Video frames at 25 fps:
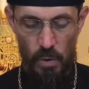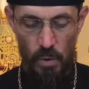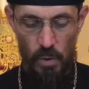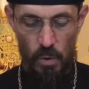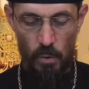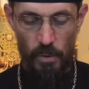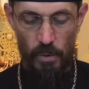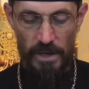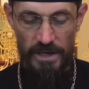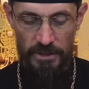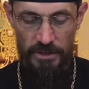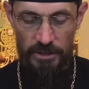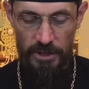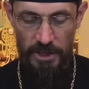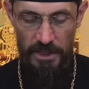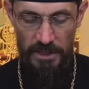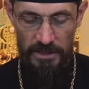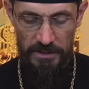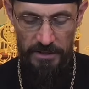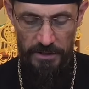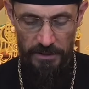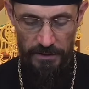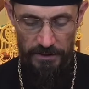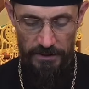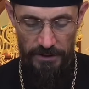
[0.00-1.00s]
When
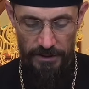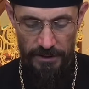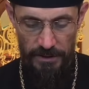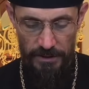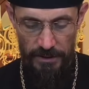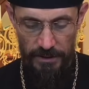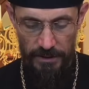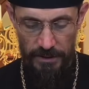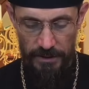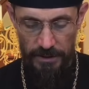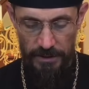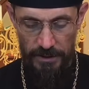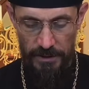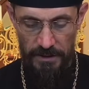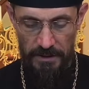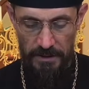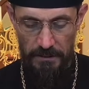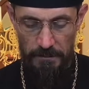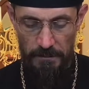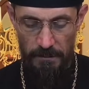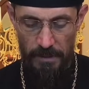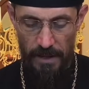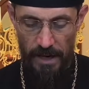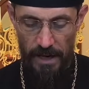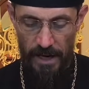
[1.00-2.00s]
Jesus
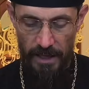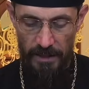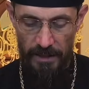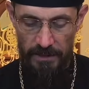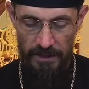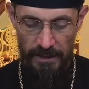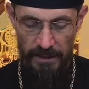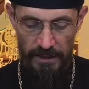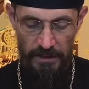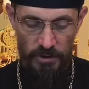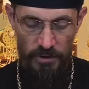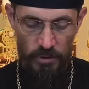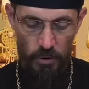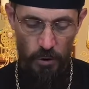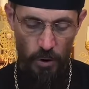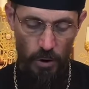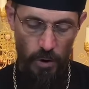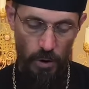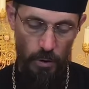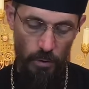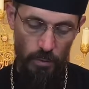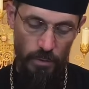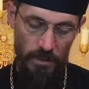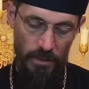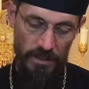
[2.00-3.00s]
disembarked and
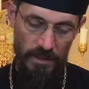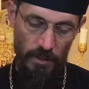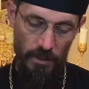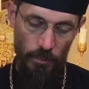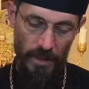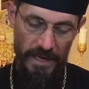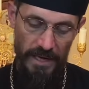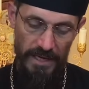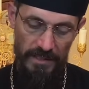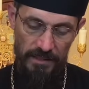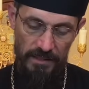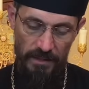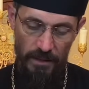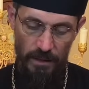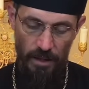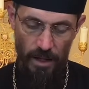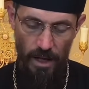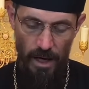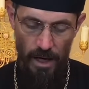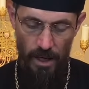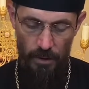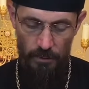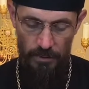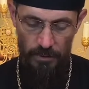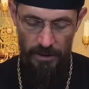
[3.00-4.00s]
saw the vast
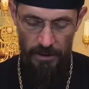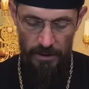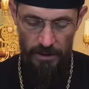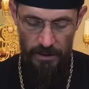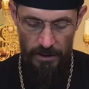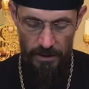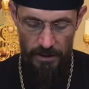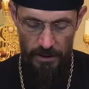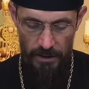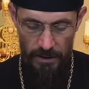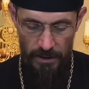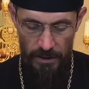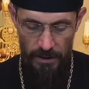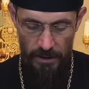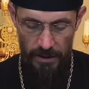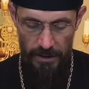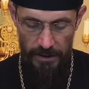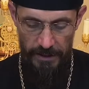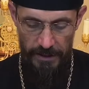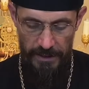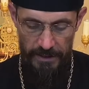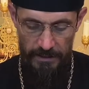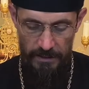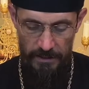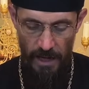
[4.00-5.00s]
crowd,
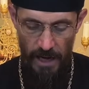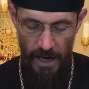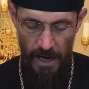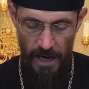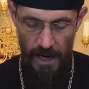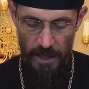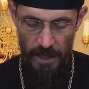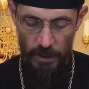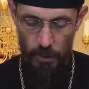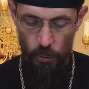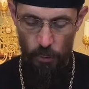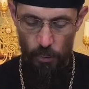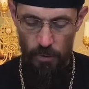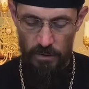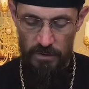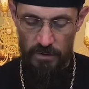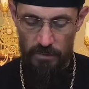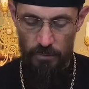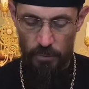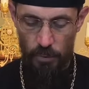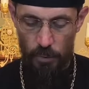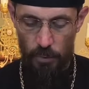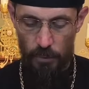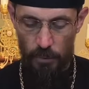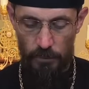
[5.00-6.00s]
his heart was
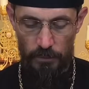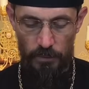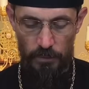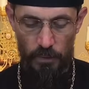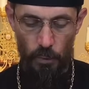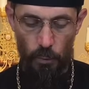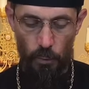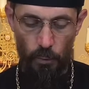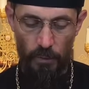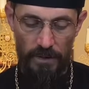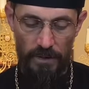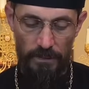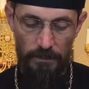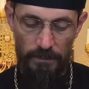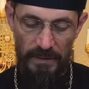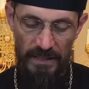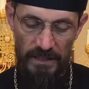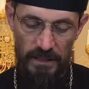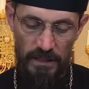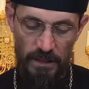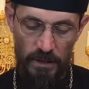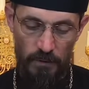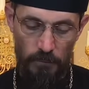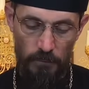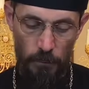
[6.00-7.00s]
moved with
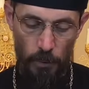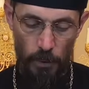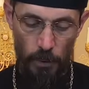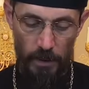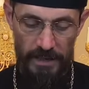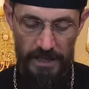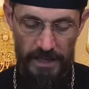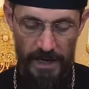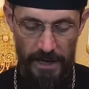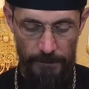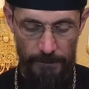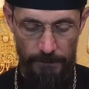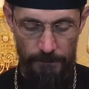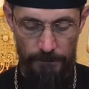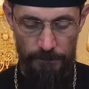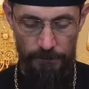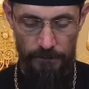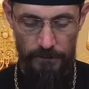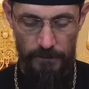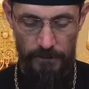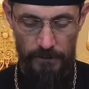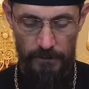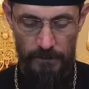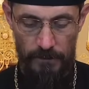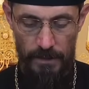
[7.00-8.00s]
pity for them,
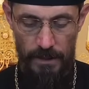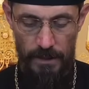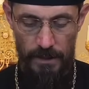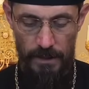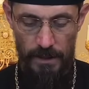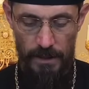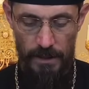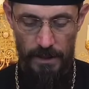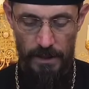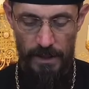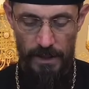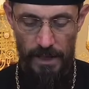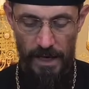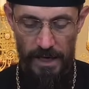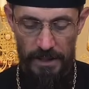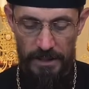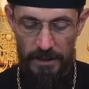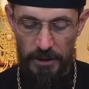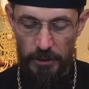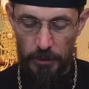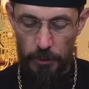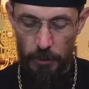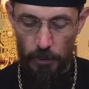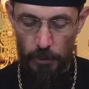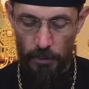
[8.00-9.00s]
and he
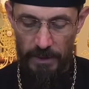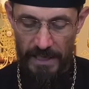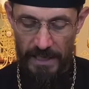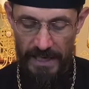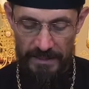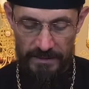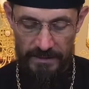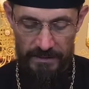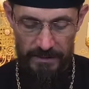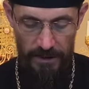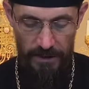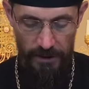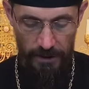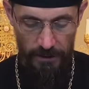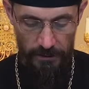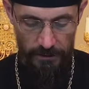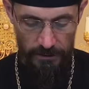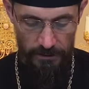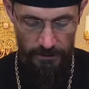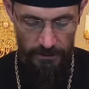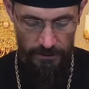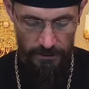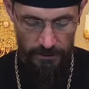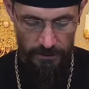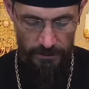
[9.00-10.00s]
cured their sick.
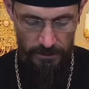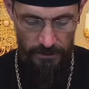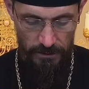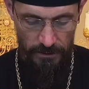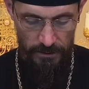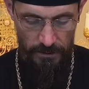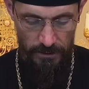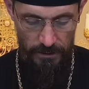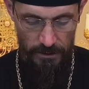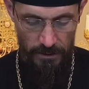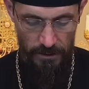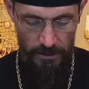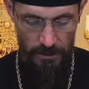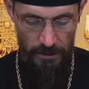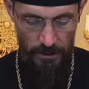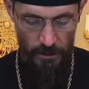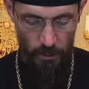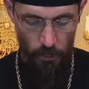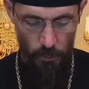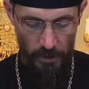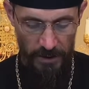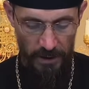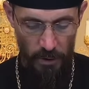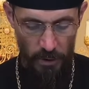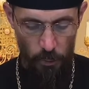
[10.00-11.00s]

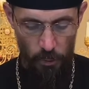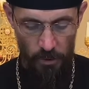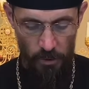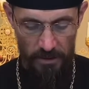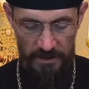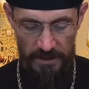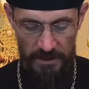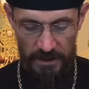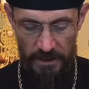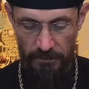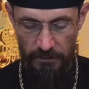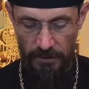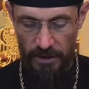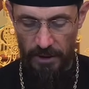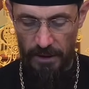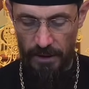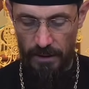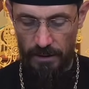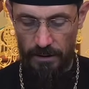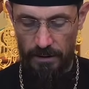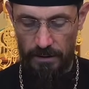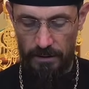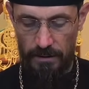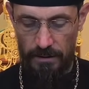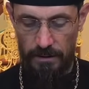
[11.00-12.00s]
When it was evening,
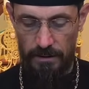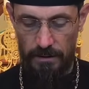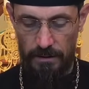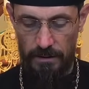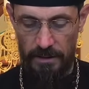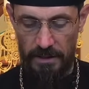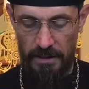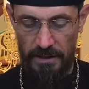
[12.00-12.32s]
the